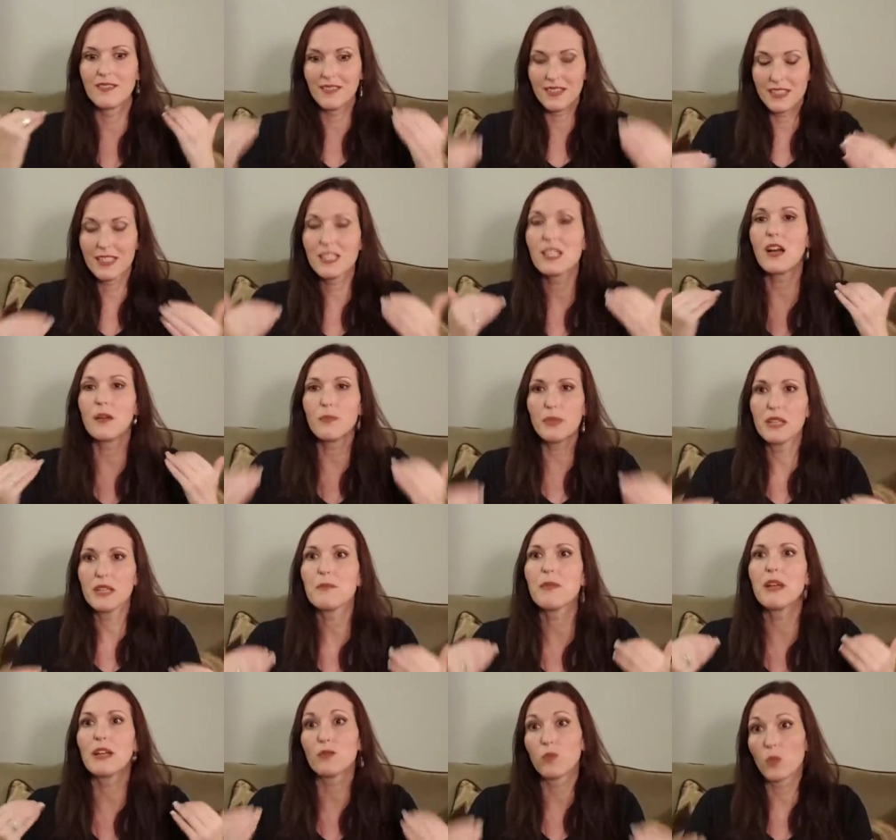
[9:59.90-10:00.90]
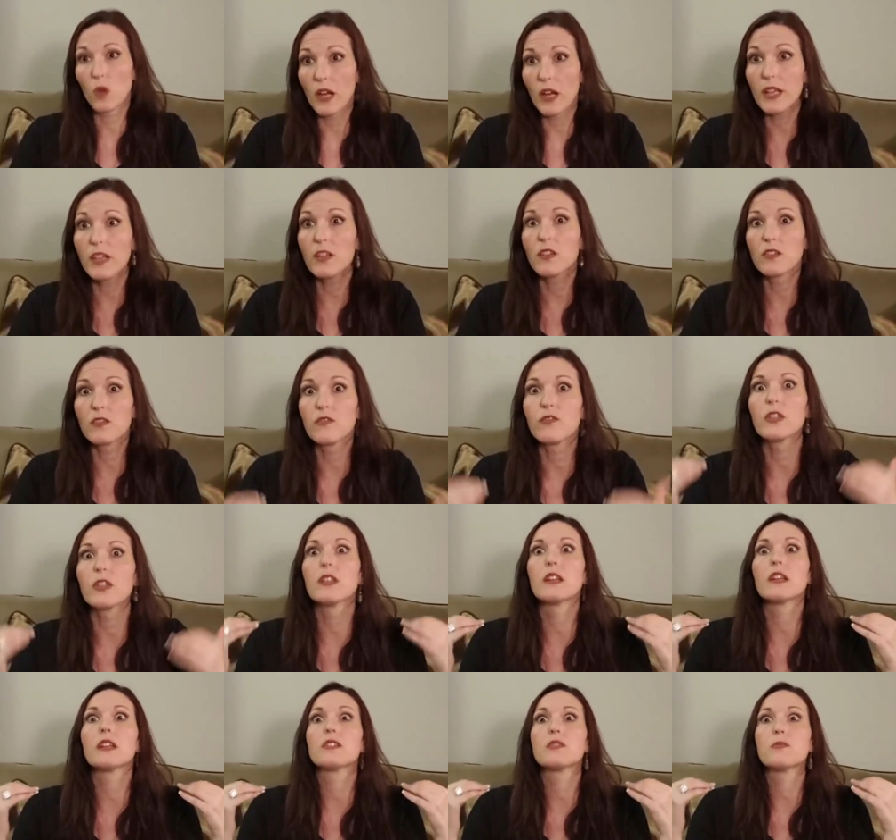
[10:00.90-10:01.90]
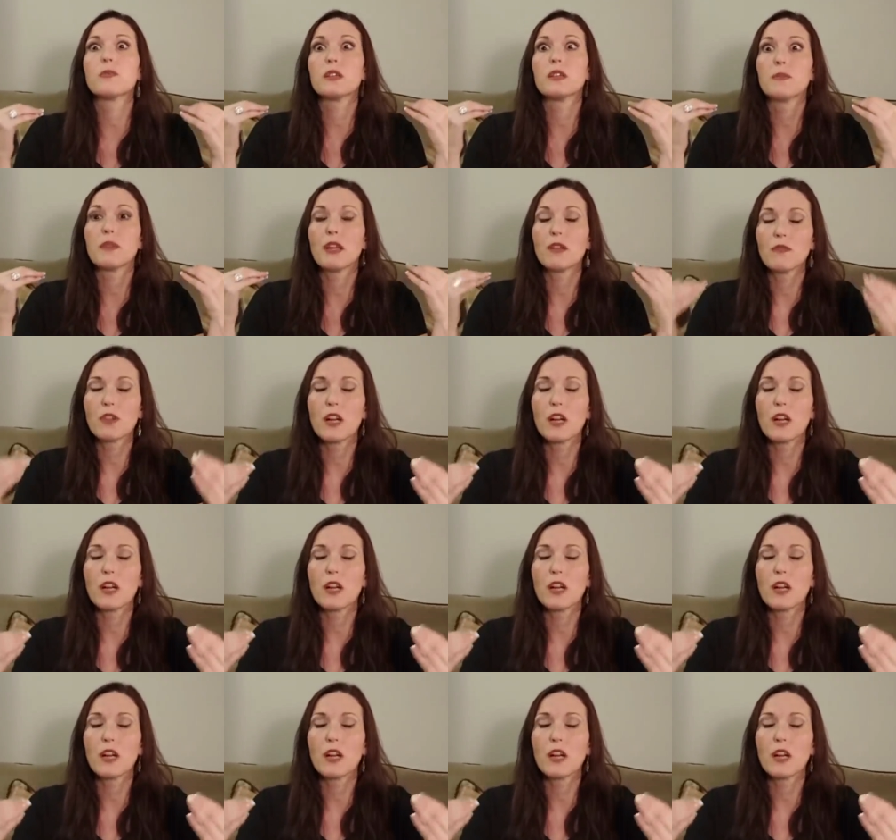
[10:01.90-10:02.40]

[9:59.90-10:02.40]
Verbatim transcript: it's not being made right, you don't feel like it's being made